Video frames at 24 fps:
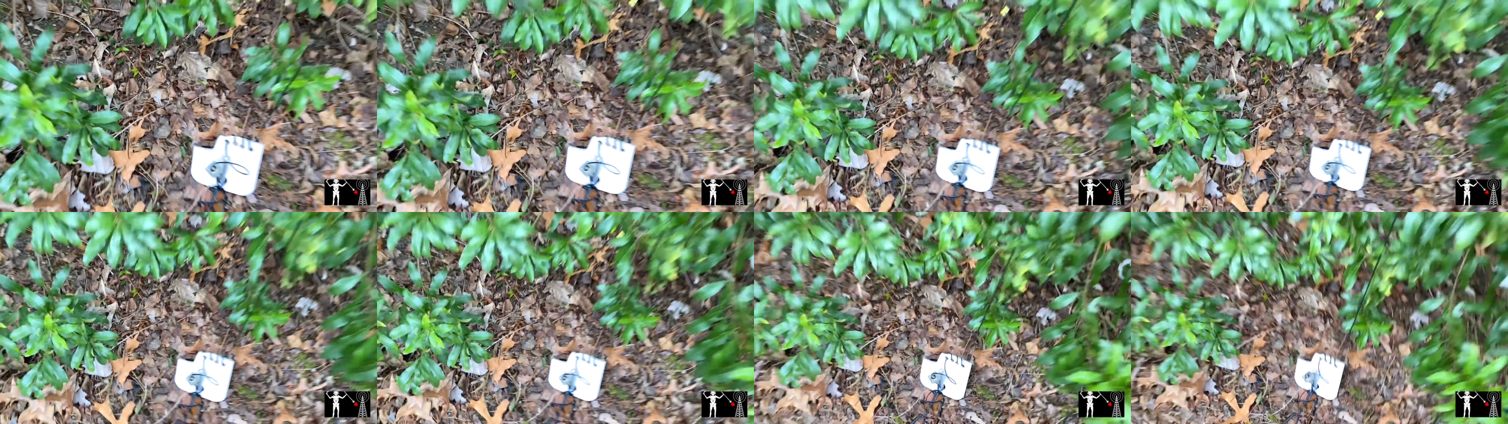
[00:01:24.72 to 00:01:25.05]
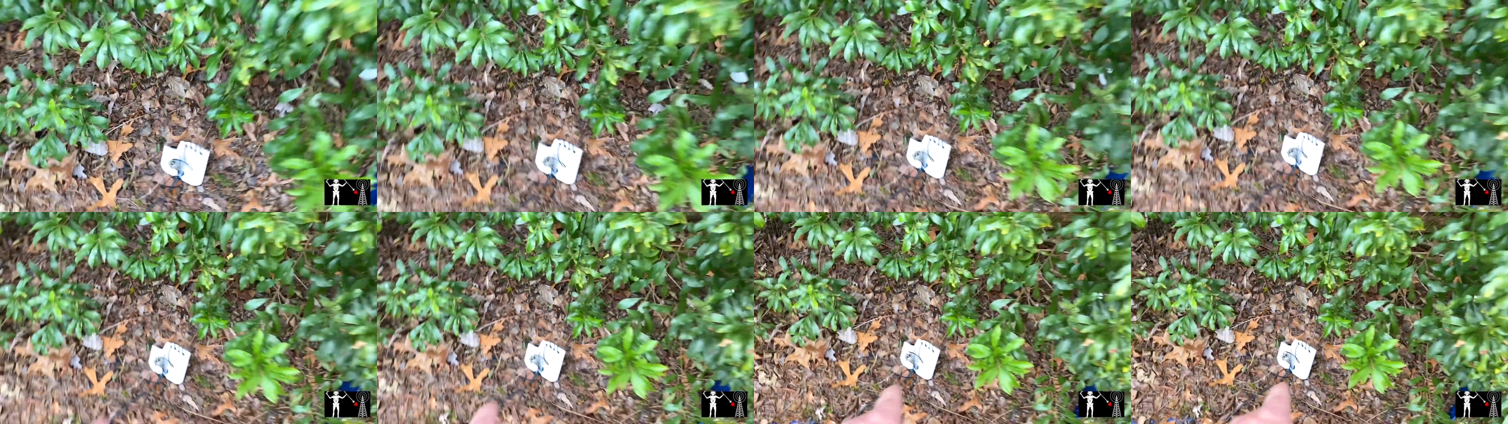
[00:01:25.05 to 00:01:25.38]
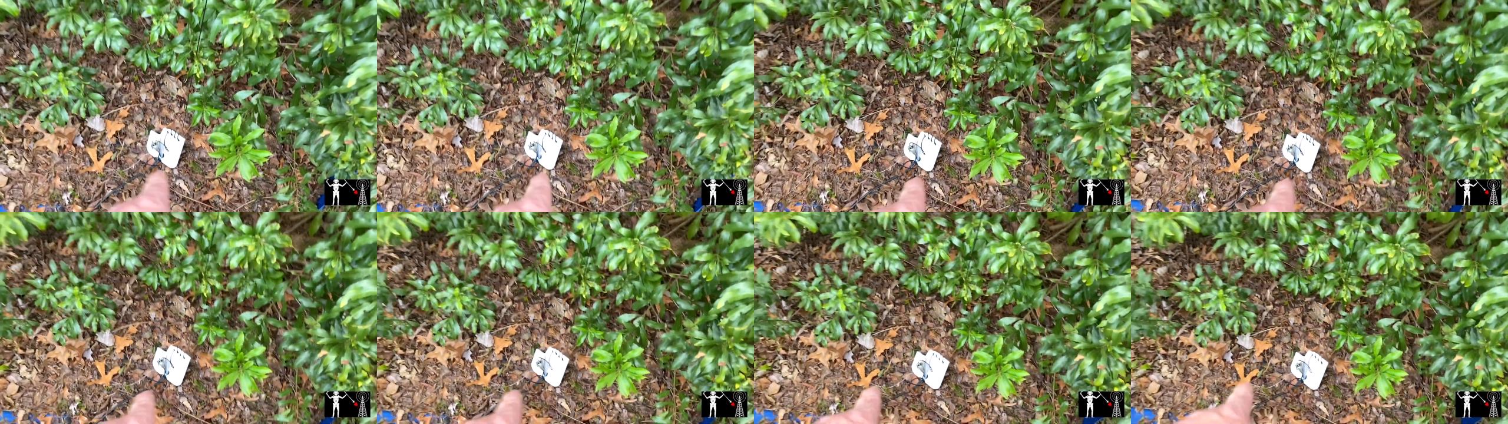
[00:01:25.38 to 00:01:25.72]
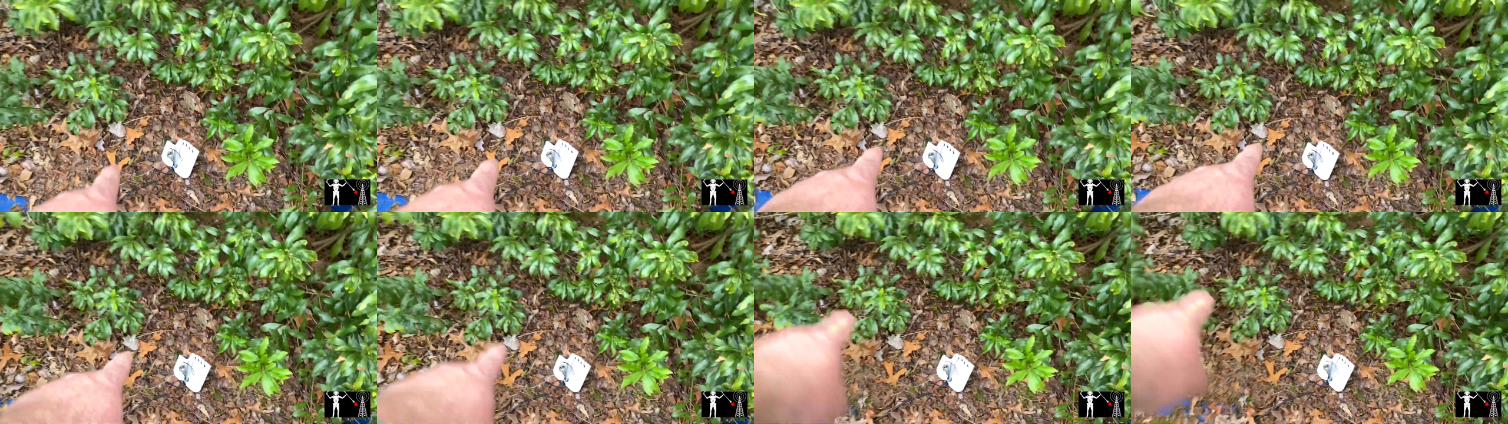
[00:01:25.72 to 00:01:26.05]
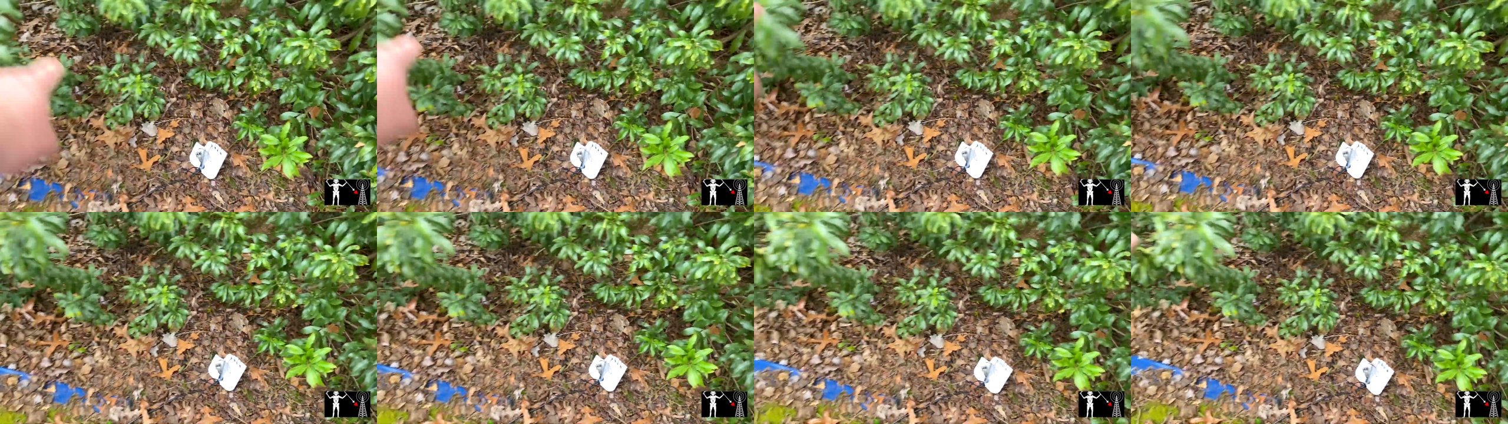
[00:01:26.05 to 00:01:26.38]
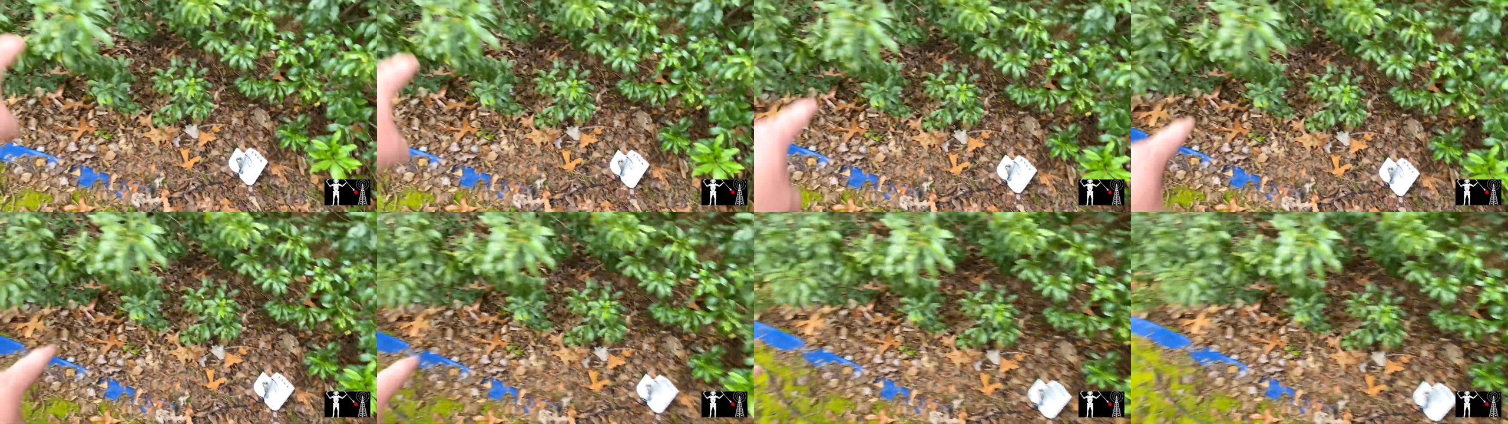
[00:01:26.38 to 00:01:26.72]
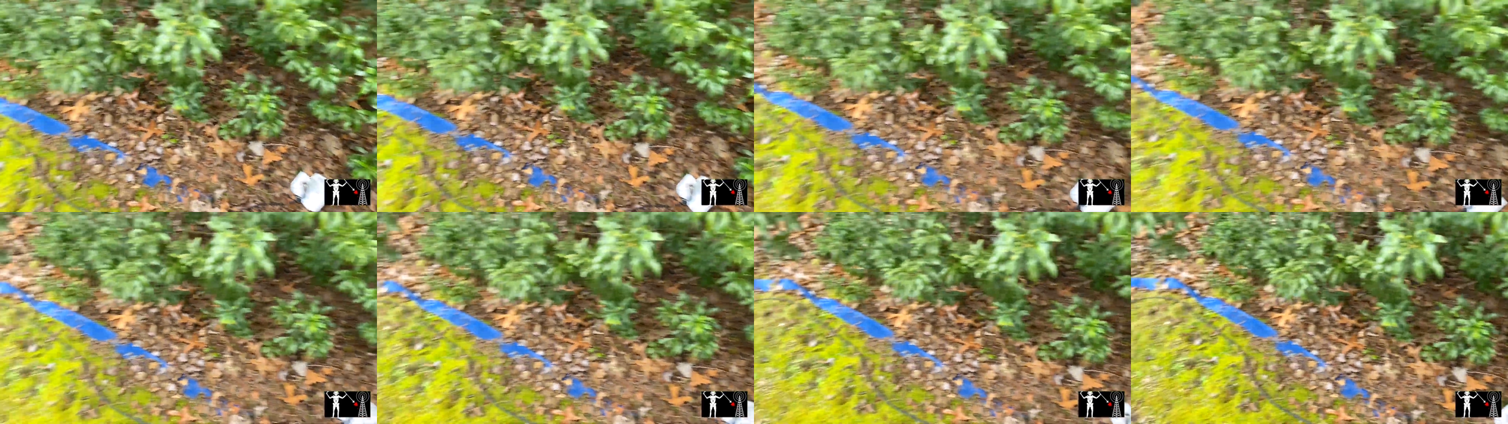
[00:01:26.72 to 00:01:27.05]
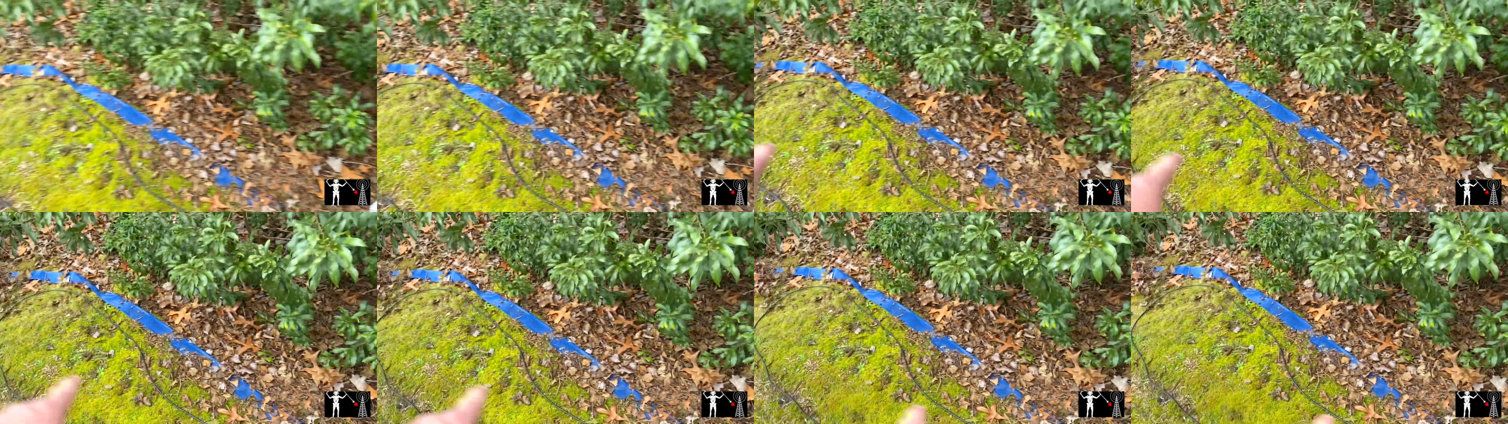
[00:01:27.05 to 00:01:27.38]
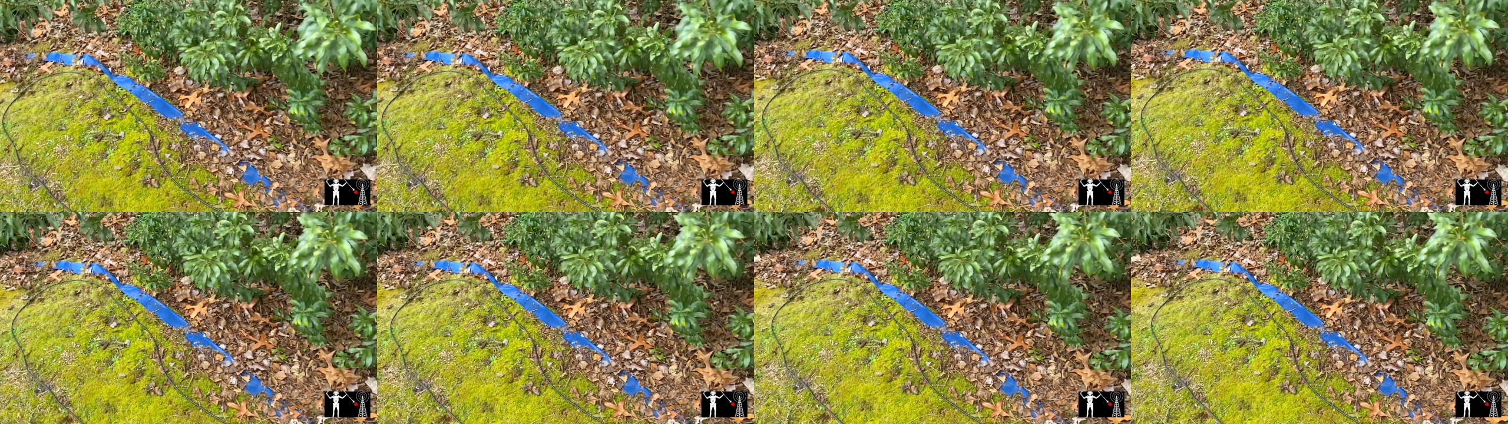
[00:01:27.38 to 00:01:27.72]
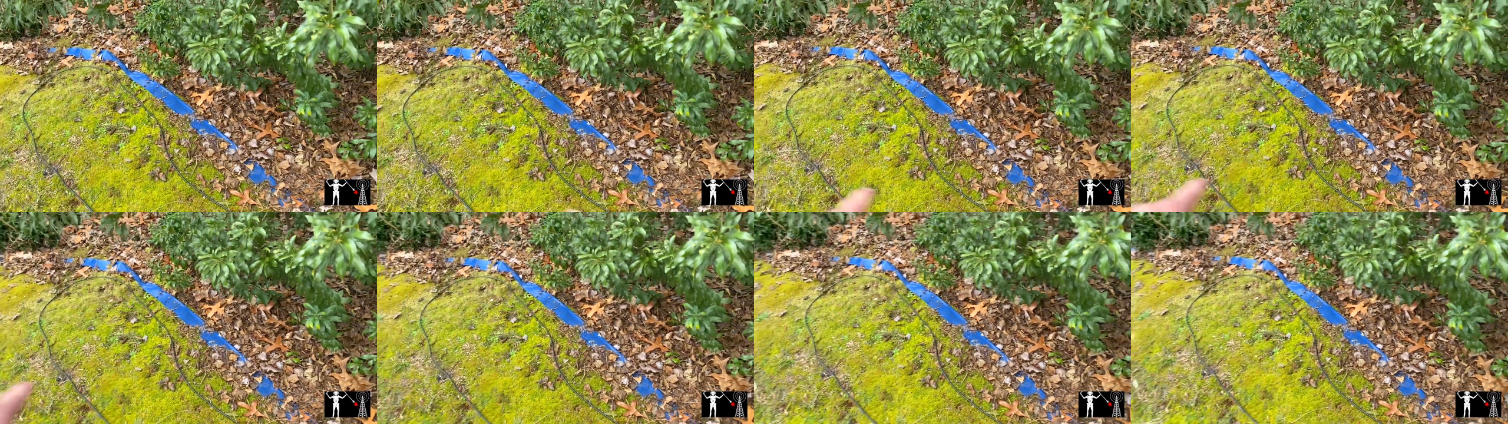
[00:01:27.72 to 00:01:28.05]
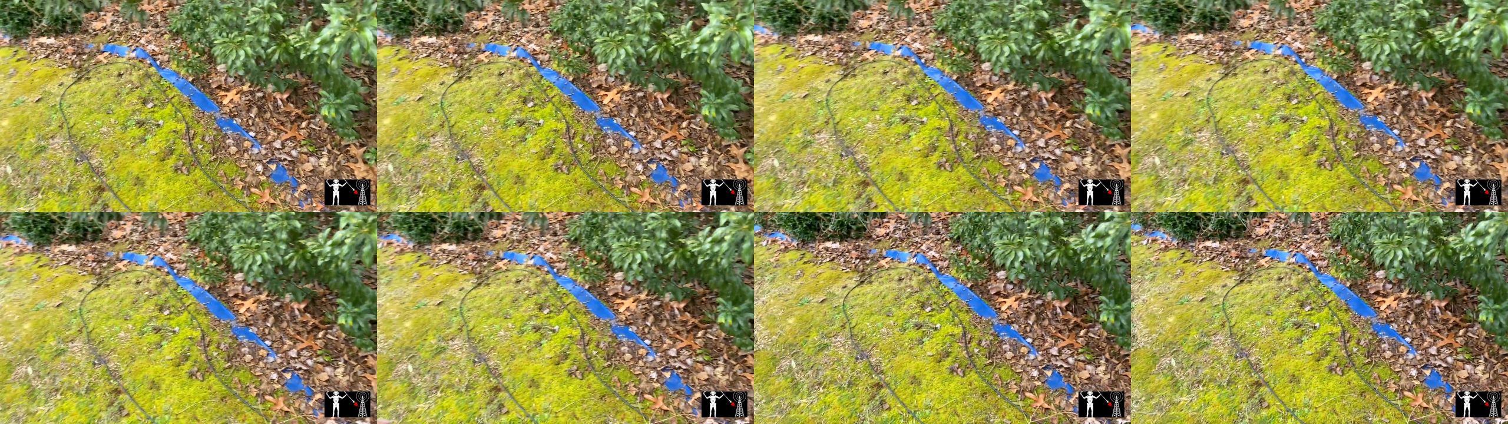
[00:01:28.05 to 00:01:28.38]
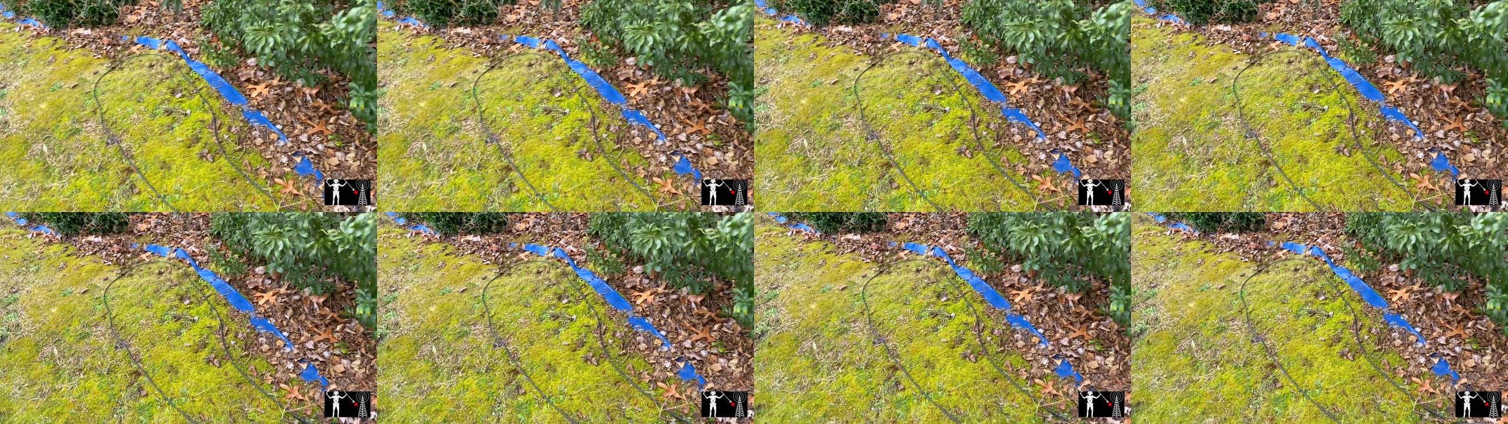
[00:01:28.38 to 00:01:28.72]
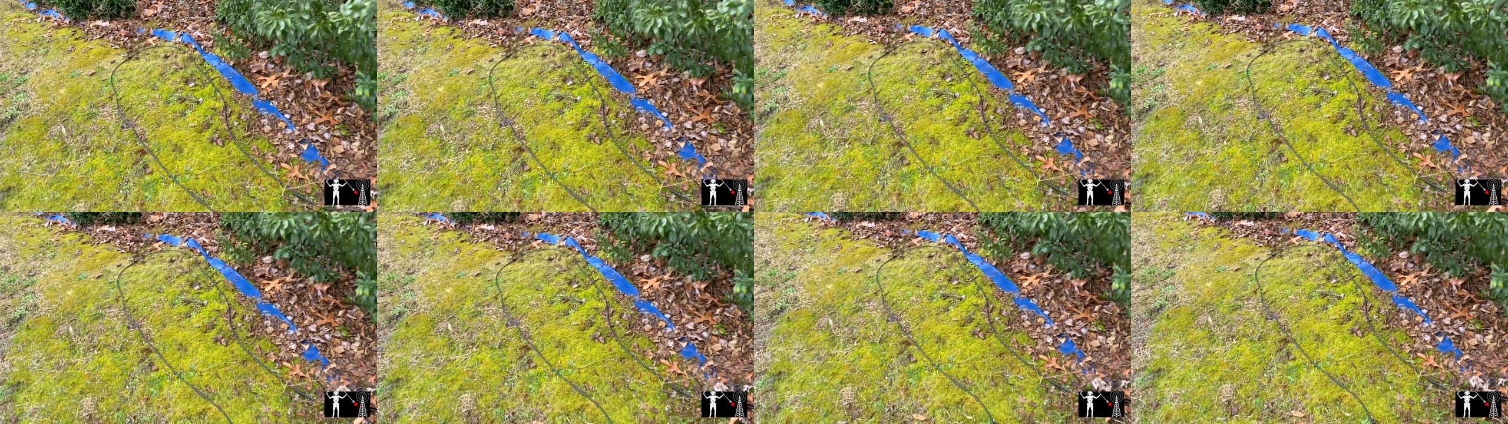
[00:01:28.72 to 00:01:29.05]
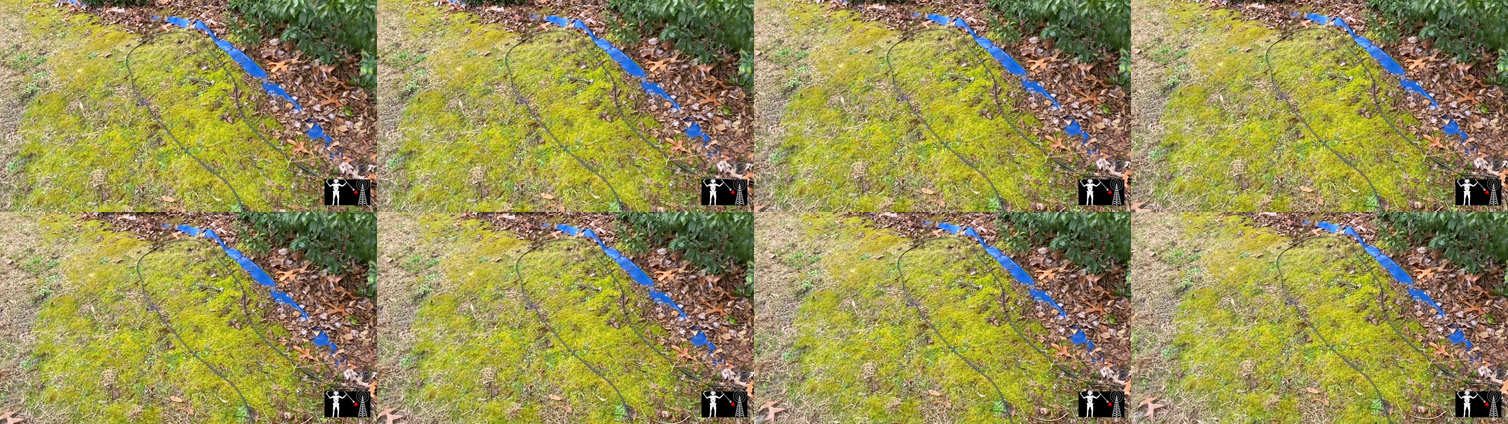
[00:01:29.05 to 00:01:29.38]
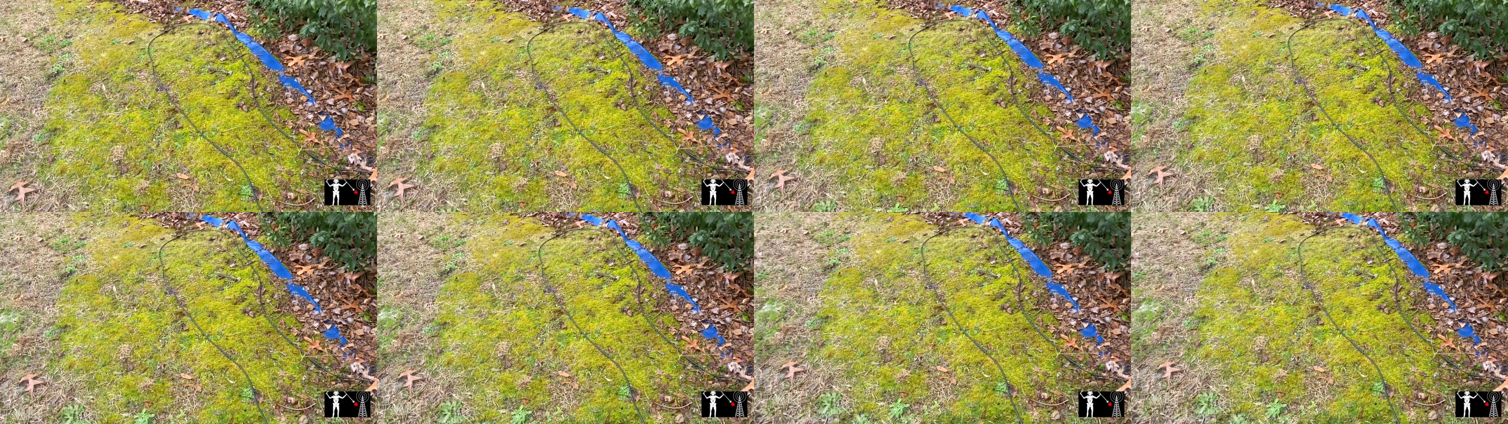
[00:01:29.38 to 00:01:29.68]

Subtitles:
Nobody's mouth can be seen.